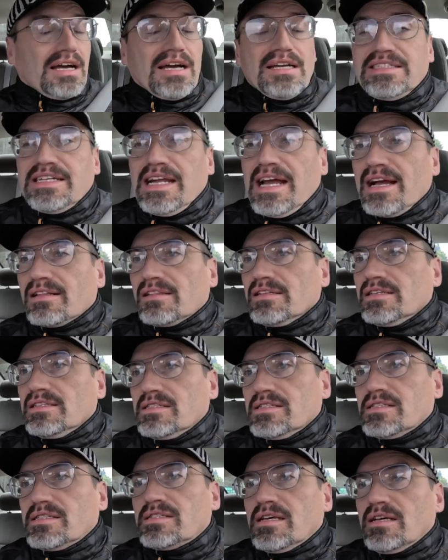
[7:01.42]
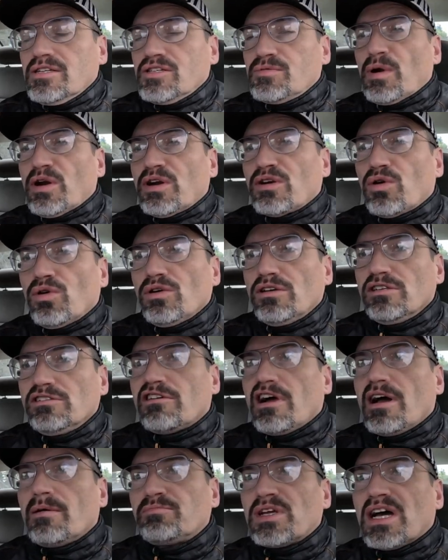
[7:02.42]
uh, Jacqueline's spark order
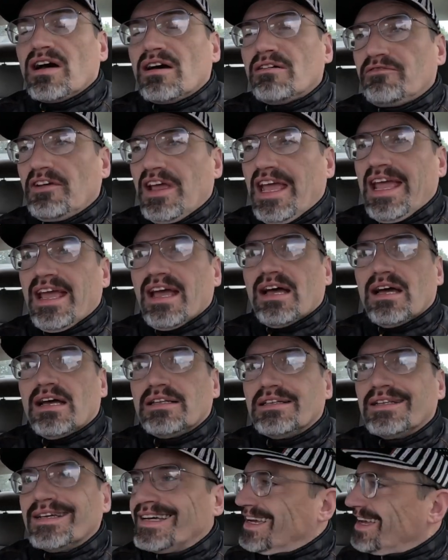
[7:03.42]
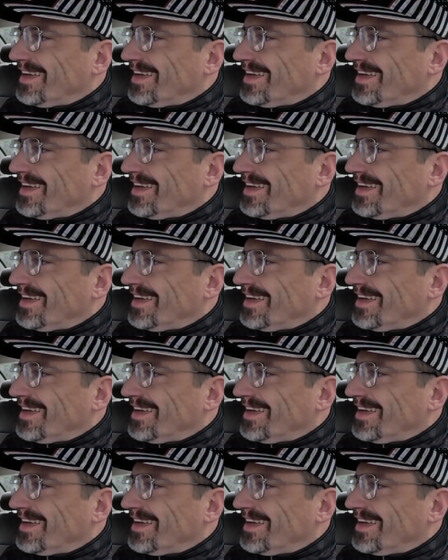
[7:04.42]
dropped off and